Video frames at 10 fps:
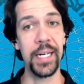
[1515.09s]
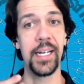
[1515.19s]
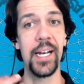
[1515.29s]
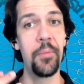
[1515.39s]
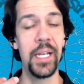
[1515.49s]
to
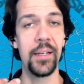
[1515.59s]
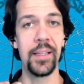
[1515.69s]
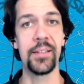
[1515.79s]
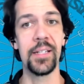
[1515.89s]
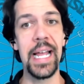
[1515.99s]
come into
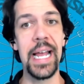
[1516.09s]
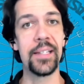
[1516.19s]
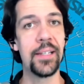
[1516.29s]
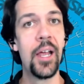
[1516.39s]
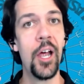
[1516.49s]
this
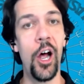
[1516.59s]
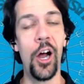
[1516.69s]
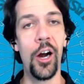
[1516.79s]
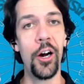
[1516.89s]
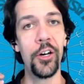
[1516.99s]
class
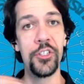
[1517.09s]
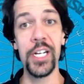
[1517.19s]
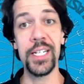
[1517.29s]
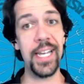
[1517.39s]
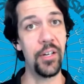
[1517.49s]
are
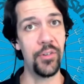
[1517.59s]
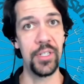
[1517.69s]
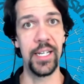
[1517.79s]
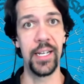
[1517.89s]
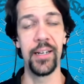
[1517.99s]
just
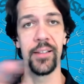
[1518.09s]
interested.